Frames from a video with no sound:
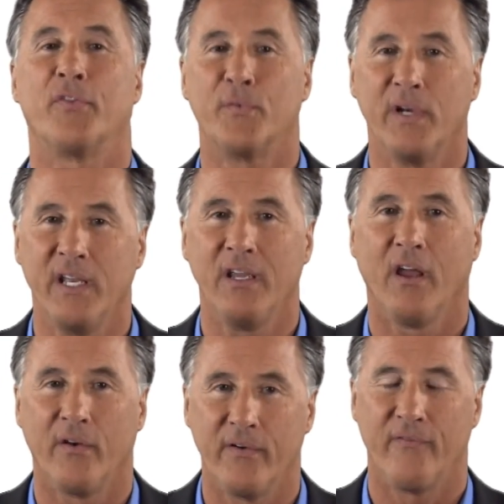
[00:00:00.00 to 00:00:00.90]

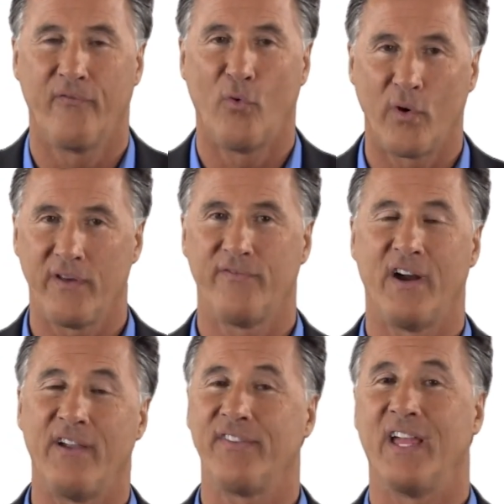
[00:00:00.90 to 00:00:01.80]

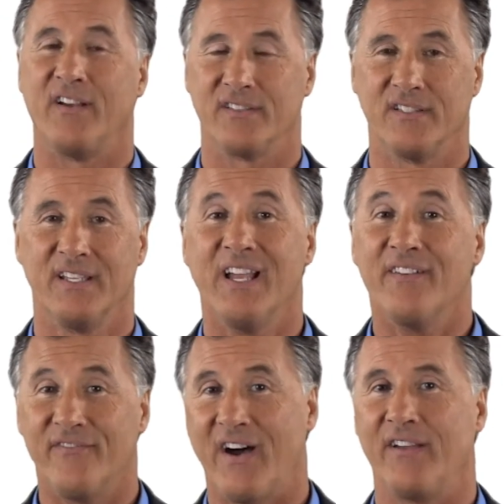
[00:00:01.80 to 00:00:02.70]

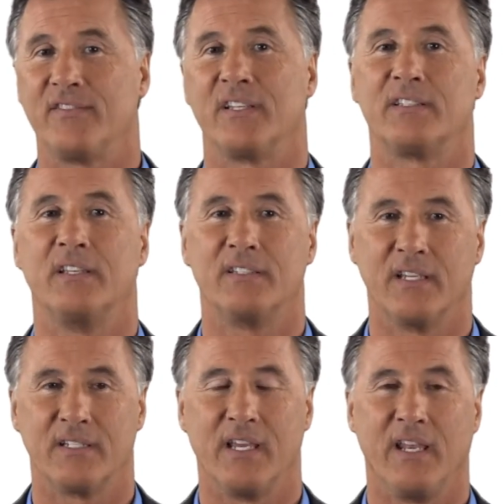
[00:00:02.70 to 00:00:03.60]

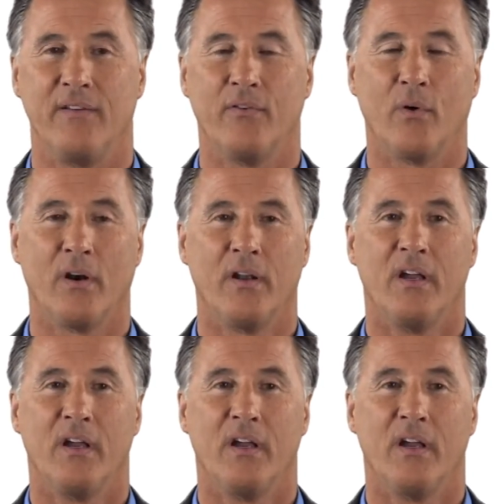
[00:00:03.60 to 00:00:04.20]
$345,566.84.